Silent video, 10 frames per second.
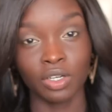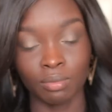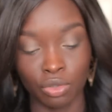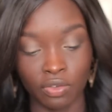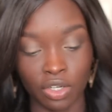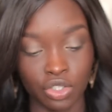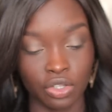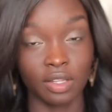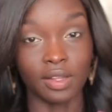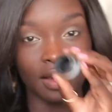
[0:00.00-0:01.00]
going to move on
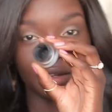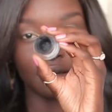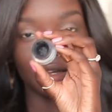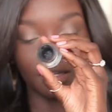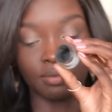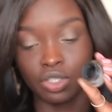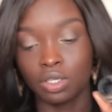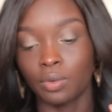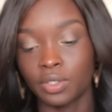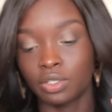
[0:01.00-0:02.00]
to the liner, and I'm
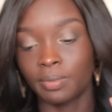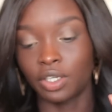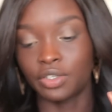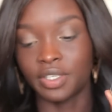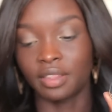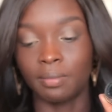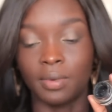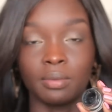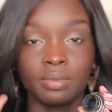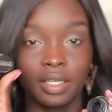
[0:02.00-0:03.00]
just going to be using the
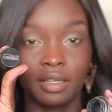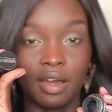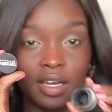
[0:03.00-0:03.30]
Maybelline